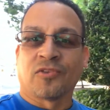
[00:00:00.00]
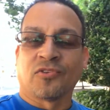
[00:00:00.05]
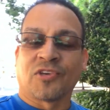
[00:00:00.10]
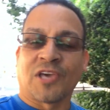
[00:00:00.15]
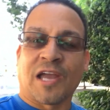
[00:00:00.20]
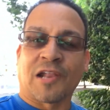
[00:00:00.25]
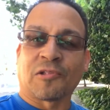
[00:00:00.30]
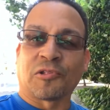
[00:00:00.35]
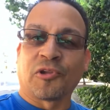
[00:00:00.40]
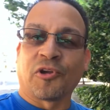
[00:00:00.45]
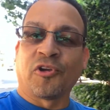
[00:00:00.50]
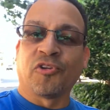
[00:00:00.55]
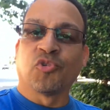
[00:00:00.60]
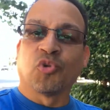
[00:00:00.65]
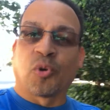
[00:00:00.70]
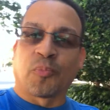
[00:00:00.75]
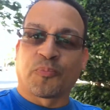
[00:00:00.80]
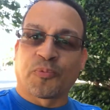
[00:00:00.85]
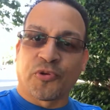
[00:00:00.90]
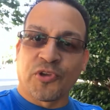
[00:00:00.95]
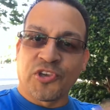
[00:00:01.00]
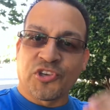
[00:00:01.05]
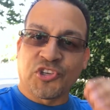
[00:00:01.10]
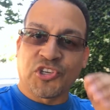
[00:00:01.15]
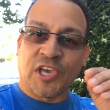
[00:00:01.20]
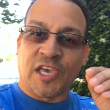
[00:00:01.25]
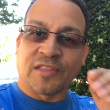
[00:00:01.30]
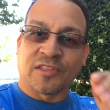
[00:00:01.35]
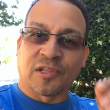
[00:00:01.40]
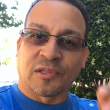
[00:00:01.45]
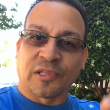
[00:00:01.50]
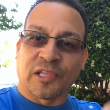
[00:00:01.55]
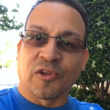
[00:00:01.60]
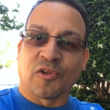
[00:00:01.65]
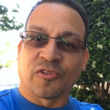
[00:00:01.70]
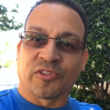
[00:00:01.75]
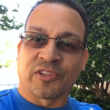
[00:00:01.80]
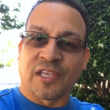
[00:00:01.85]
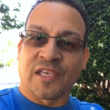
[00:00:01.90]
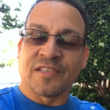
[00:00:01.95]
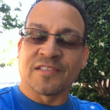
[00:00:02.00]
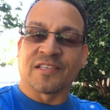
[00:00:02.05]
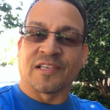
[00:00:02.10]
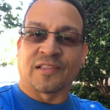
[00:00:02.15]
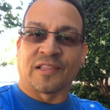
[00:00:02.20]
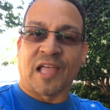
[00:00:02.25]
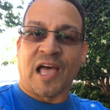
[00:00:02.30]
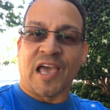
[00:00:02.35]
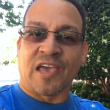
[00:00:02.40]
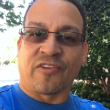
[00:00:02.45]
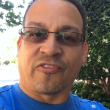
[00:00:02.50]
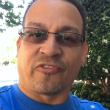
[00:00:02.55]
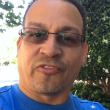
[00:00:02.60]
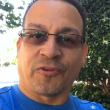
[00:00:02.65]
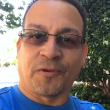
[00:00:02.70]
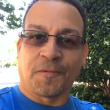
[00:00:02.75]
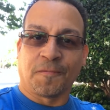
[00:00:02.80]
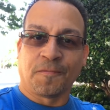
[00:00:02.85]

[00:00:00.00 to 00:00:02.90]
You gotta learn to appreciate the little things in life.